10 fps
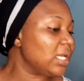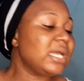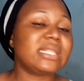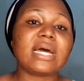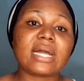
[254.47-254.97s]

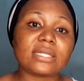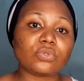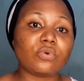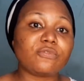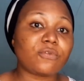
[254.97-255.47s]
that can
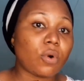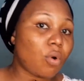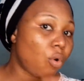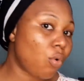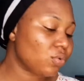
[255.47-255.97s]
go for
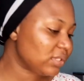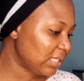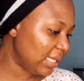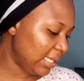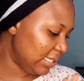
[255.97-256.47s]
all
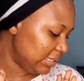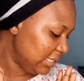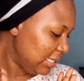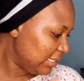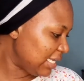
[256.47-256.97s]
skin
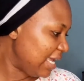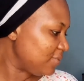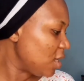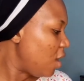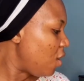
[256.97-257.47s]

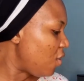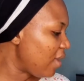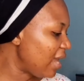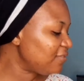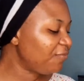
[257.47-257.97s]
types. All
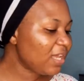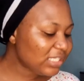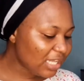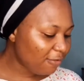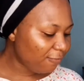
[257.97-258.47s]
right, first
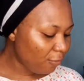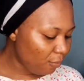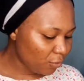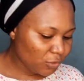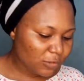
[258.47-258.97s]
and
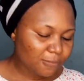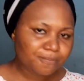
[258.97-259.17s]
foremost,